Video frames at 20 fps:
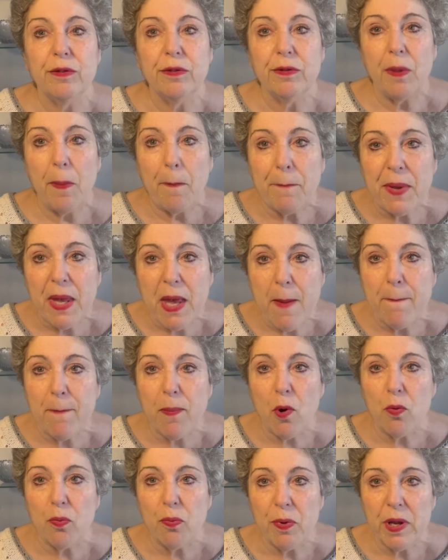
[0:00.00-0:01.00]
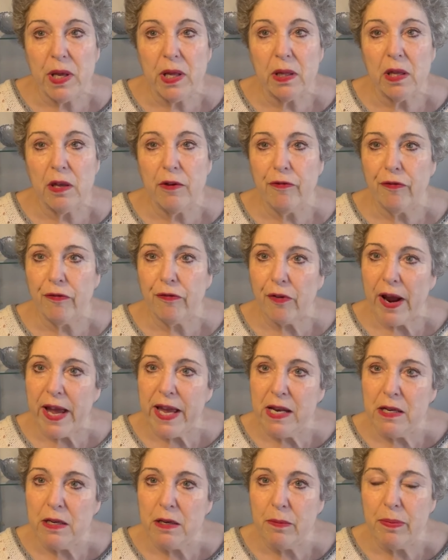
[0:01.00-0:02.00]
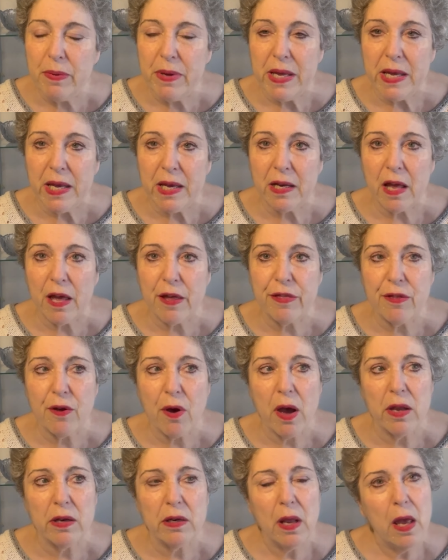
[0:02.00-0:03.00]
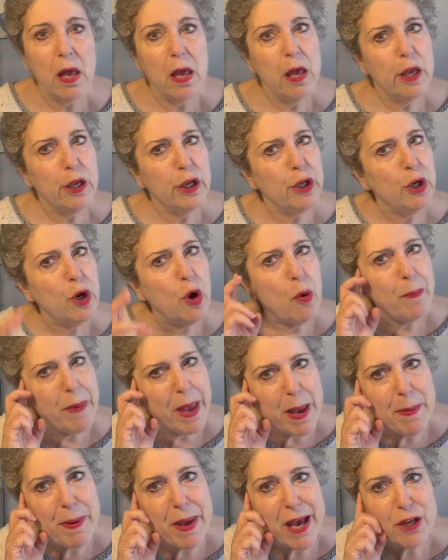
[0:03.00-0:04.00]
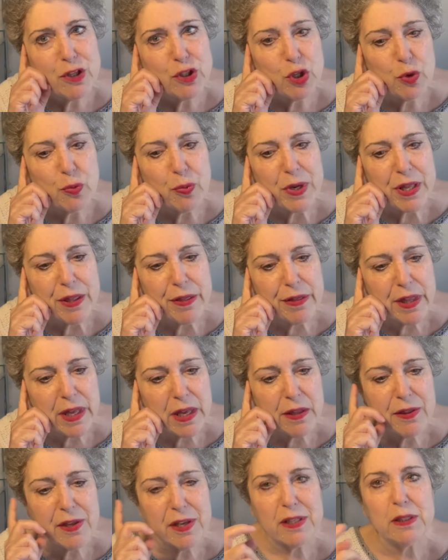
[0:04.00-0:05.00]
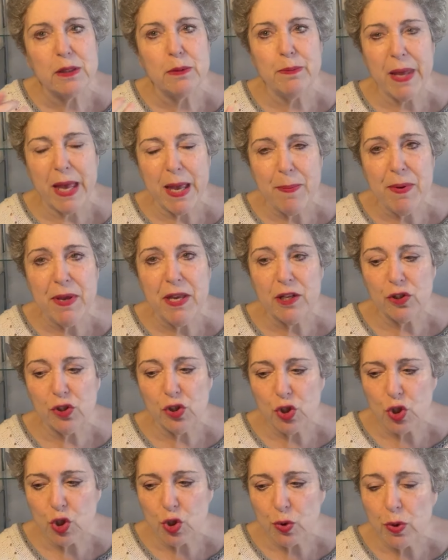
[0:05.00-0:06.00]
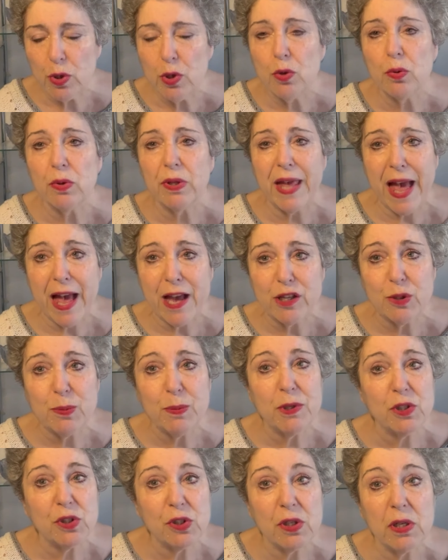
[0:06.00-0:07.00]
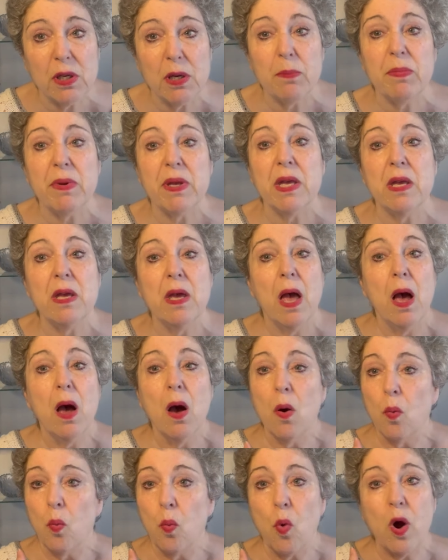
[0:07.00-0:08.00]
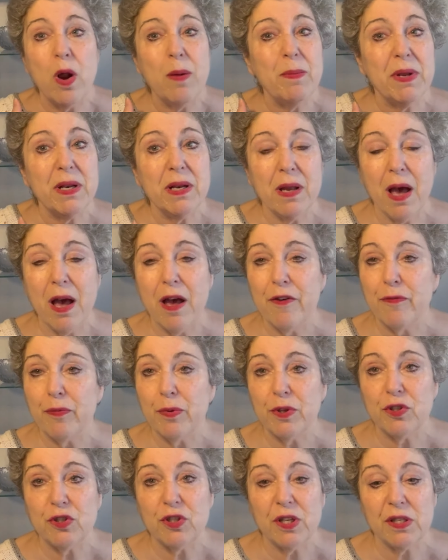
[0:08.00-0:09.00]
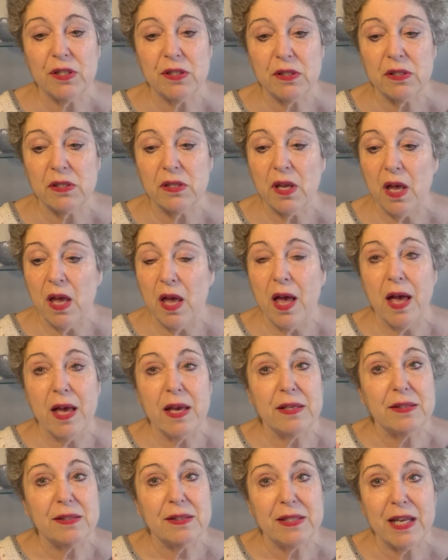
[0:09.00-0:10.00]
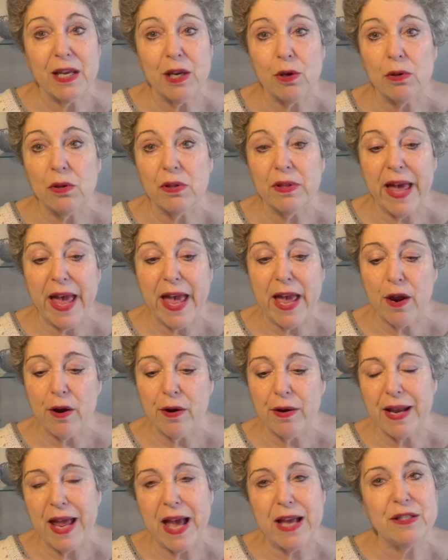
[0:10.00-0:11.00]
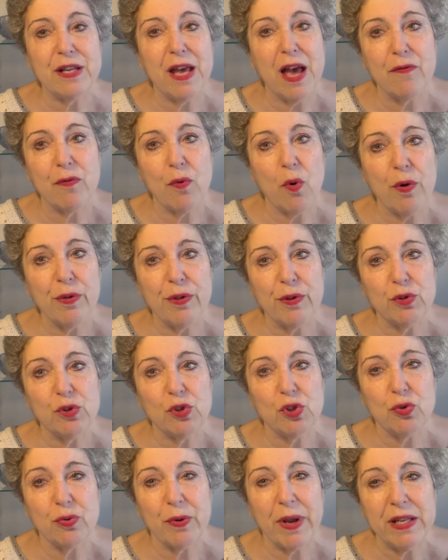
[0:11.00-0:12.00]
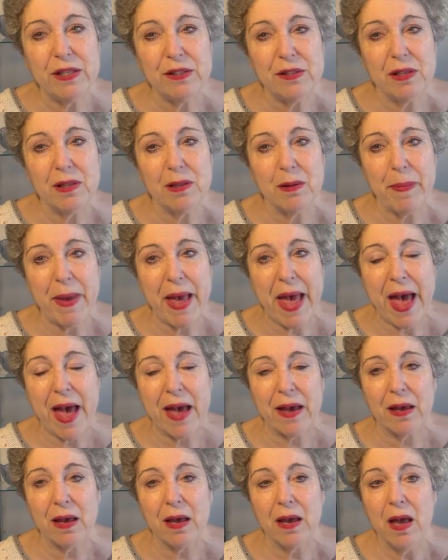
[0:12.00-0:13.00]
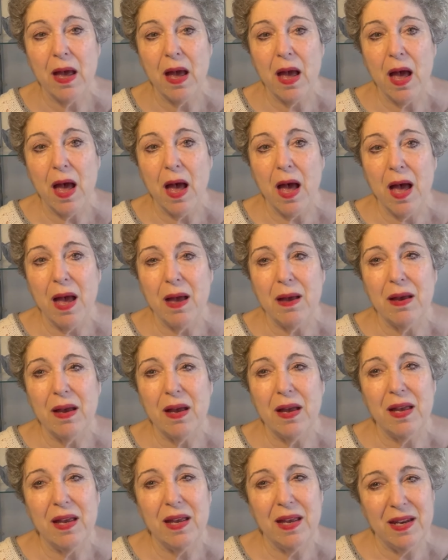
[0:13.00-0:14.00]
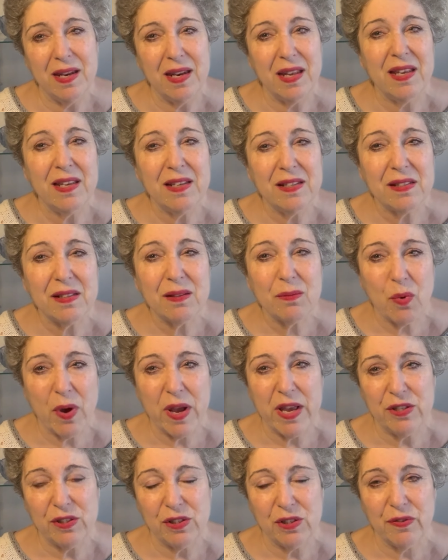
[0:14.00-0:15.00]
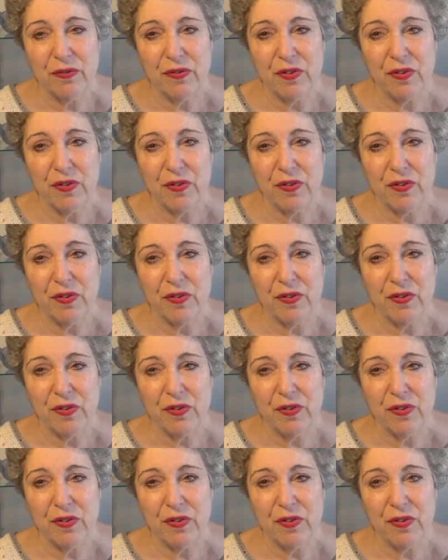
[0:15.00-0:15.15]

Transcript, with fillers: the people really frightened me, and I thought, you know, maybe I should rethink this. Maybe it's true, cashmere is going to be warm enough with just a single layer. Now to have all those strands in the back, it is a waste of